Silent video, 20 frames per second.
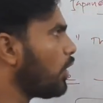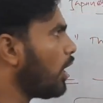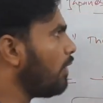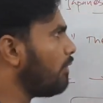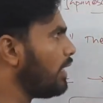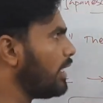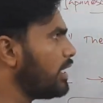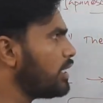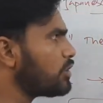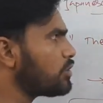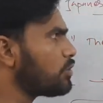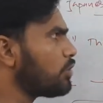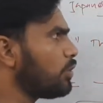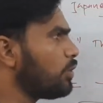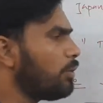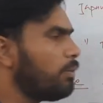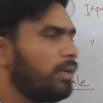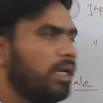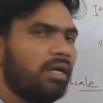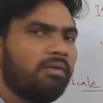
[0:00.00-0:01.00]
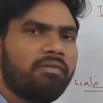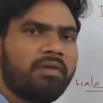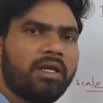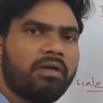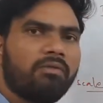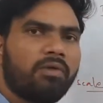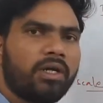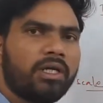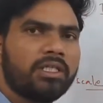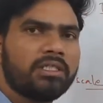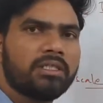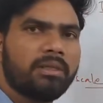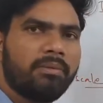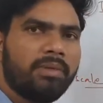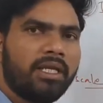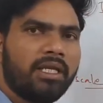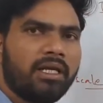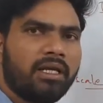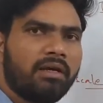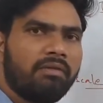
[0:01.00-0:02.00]
you have understood briefly what is the
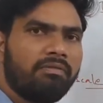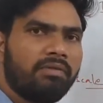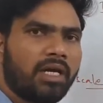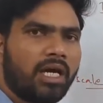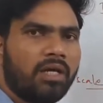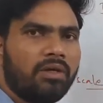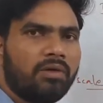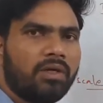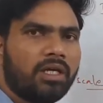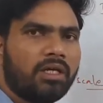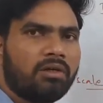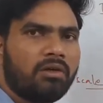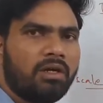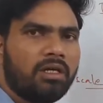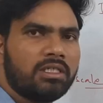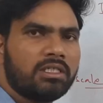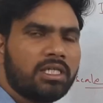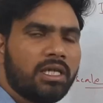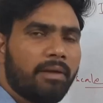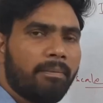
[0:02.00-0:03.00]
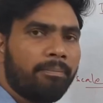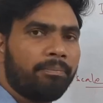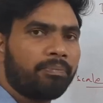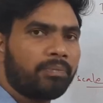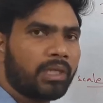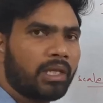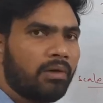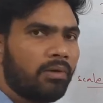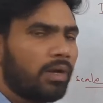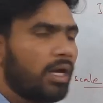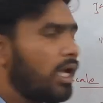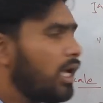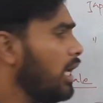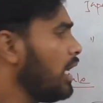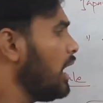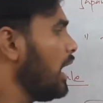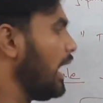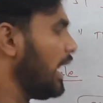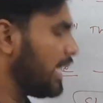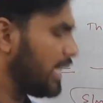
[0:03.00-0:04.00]
meaning of nanotechnology.
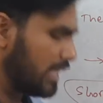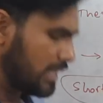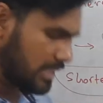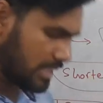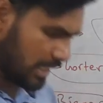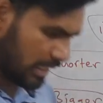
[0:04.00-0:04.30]
Okay, it is